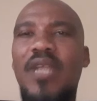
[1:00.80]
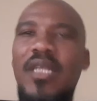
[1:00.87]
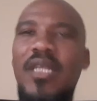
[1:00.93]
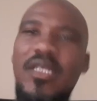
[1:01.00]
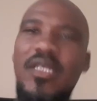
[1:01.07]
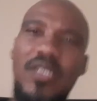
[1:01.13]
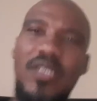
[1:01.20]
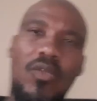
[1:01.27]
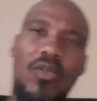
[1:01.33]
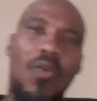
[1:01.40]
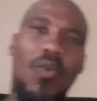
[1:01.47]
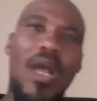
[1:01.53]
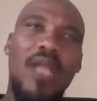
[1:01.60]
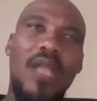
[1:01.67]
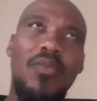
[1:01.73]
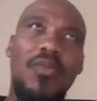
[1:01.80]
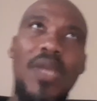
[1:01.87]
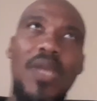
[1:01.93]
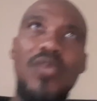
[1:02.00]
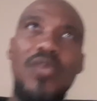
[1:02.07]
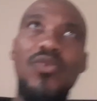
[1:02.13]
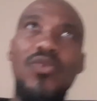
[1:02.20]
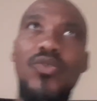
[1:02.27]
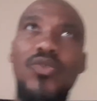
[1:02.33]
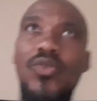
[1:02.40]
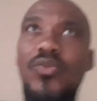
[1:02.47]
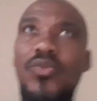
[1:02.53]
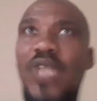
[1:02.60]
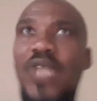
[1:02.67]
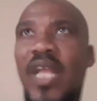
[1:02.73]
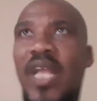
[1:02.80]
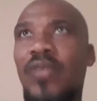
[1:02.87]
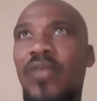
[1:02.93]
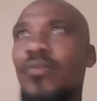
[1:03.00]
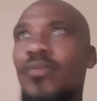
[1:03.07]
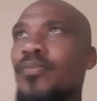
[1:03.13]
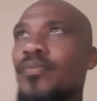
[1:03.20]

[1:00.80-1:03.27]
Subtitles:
done this in a while on my YouTube channel.